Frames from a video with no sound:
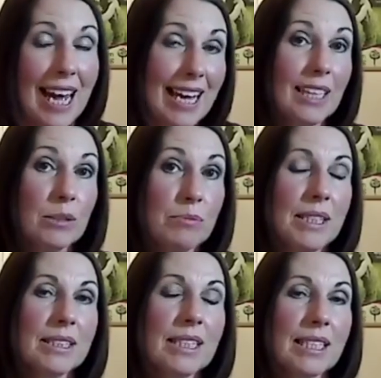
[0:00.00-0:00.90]

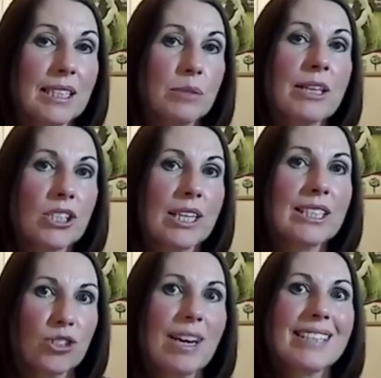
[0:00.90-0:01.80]
ailments, and especially
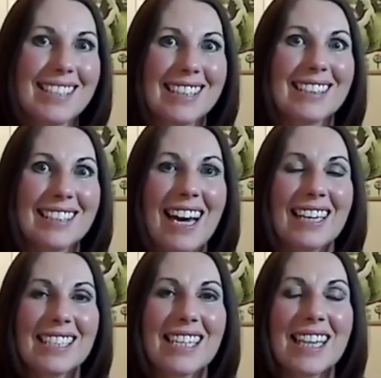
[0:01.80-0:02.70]
stress and
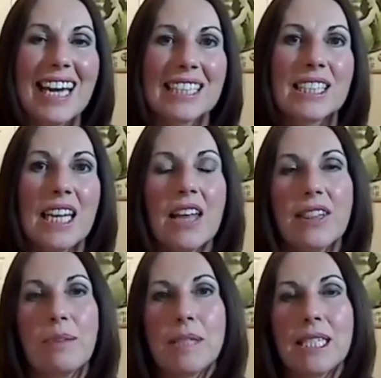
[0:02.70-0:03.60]
anxiety. That's
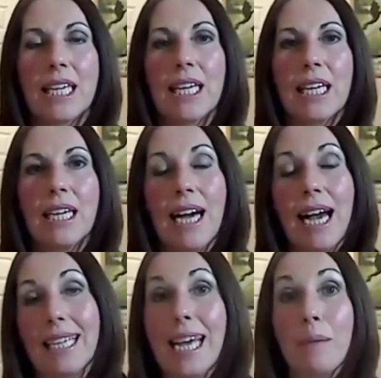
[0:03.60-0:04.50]
the particular
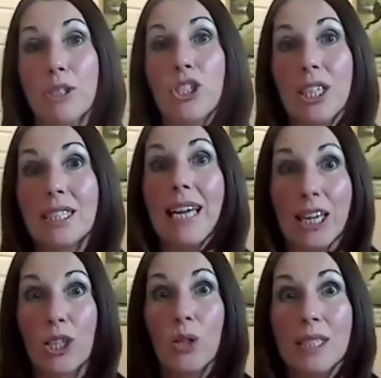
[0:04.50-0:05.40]
adaptogens that I
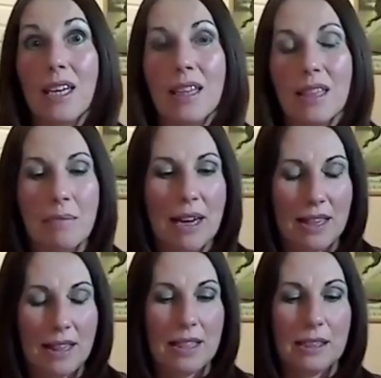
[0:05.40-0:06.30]
used
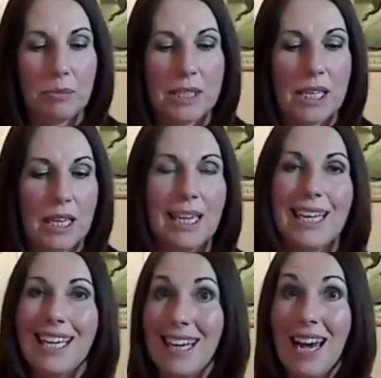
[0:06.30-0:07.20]
in this particular
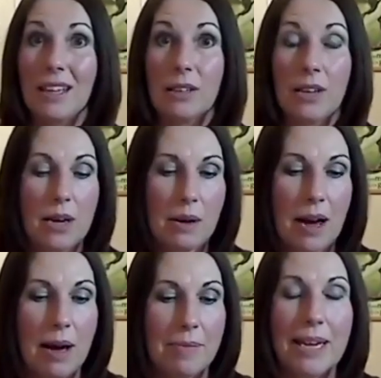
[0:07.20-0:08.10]
inner health
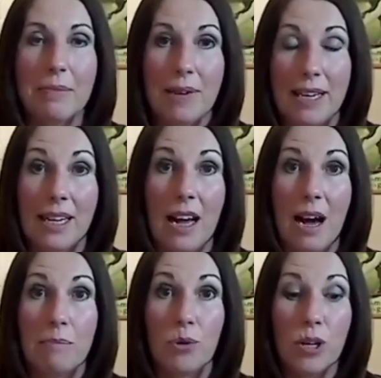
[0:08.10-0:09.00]
inner
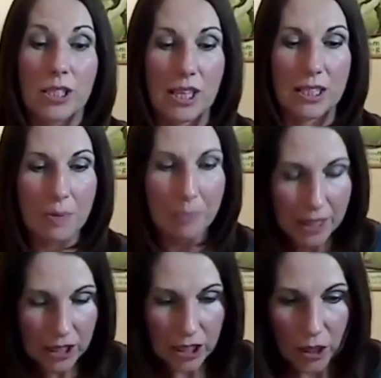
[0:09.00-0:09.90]
calm
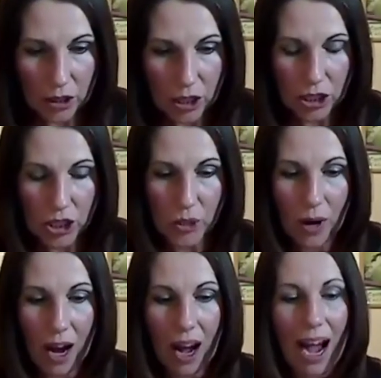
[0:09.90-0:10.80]
product. So those two
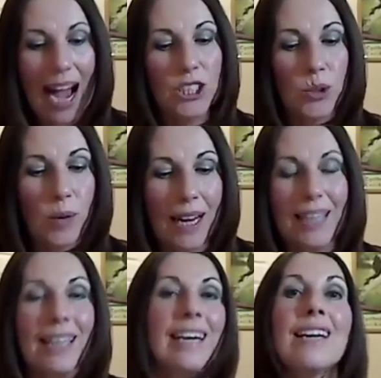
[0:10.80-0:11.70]
are
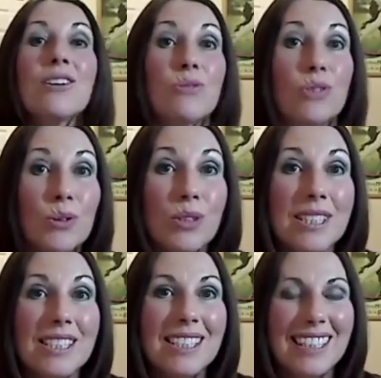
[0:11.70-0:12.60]
ashwagandha root